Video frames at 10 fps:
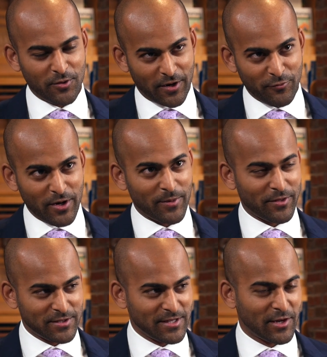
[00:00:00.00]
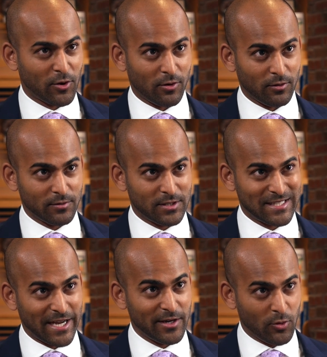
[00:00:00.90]
I've read about this thing called
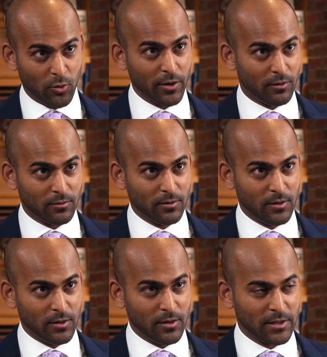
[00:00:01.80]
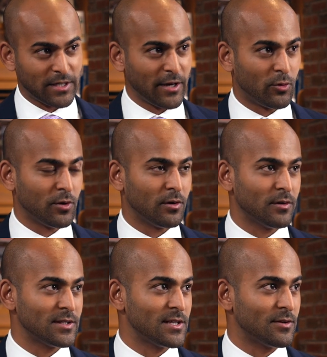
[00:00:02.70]
tight oil. Now, yes. Tight
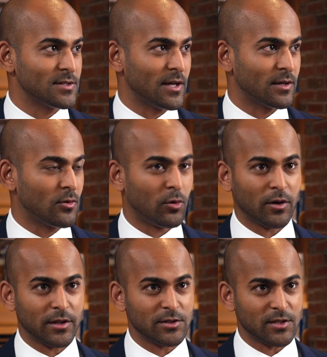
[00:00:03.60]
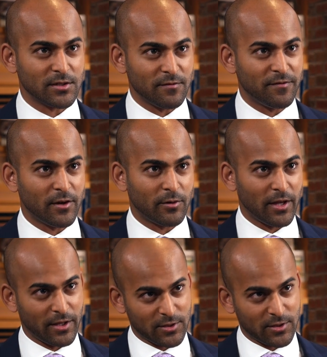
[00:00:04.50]
oil, that sounds like oil that just doesn't fit right.